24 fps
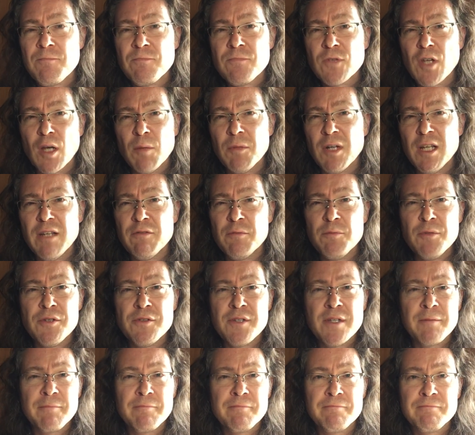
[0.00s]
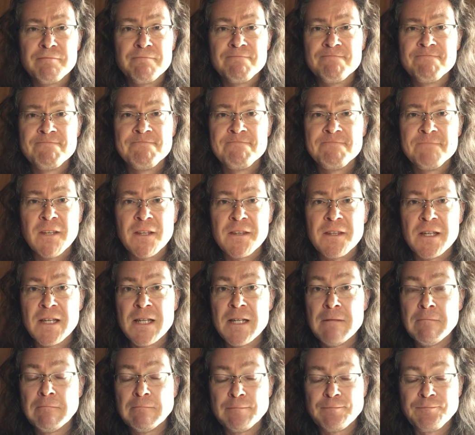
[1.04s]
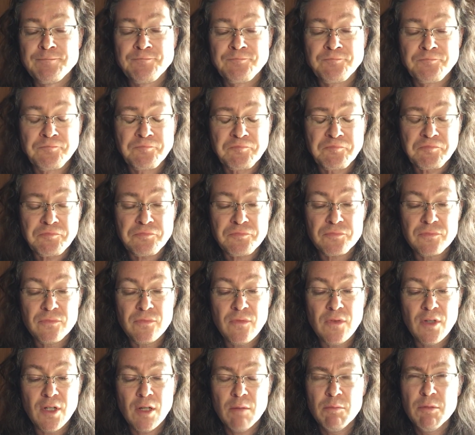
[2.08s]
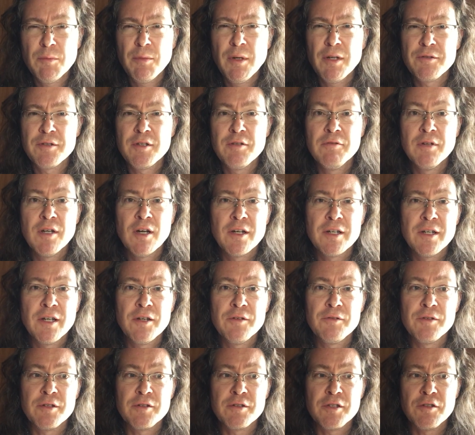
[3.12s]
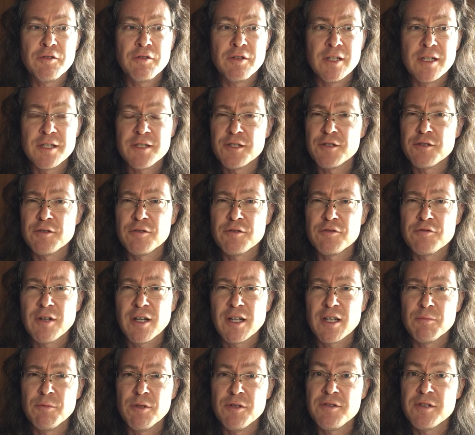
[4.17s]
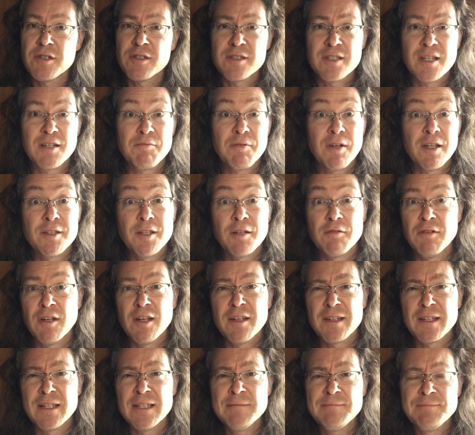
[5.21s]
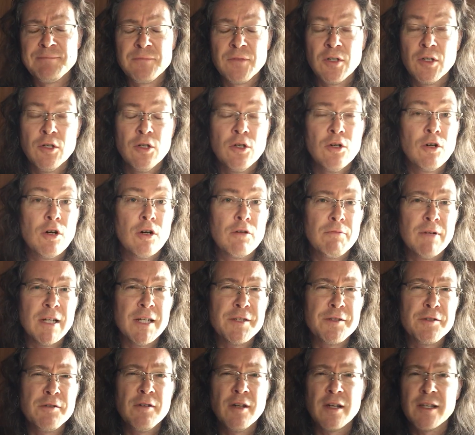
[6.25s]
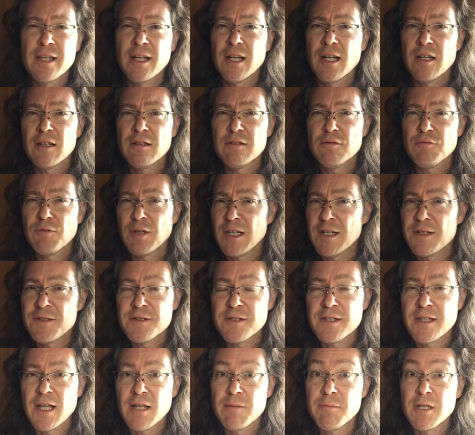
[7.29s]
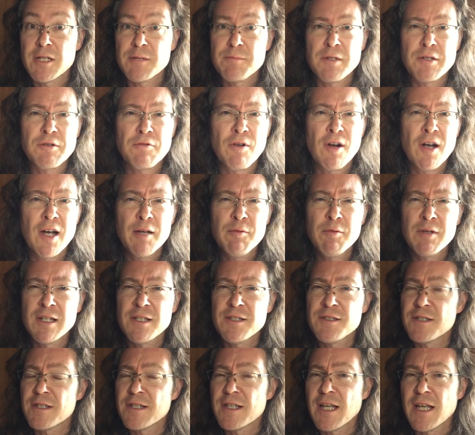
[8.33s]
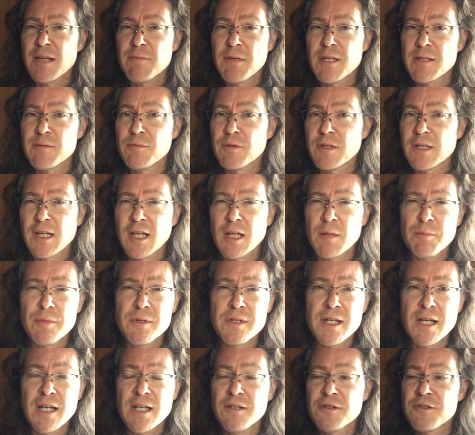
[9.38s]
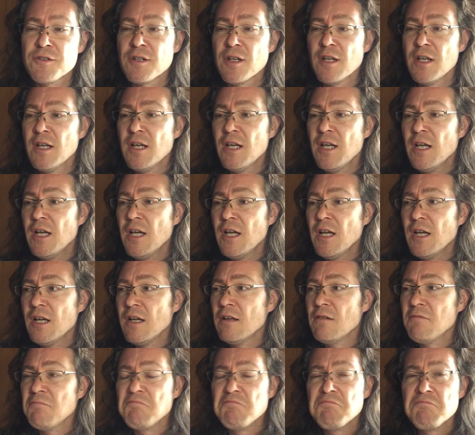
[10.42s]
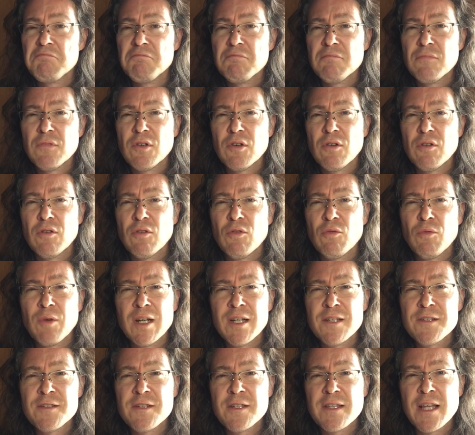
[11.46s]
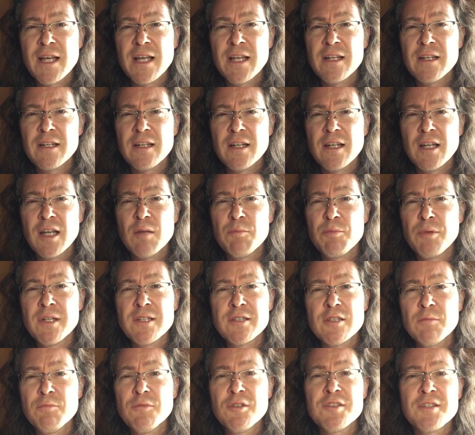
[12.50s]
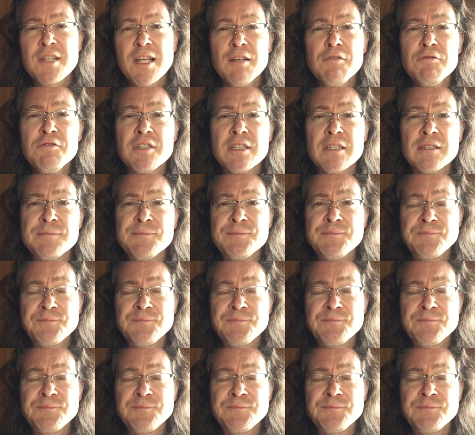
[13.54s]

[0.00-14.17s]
don't believe in music, nothing in it. But both you and I know that you can listen to a track of music and say, well, I don't like that, or I really do like that. When I listen to that, it makes me cry. When I listen to that, it makes me want to get up and dance. When I listen to that, it brings up nostalgia.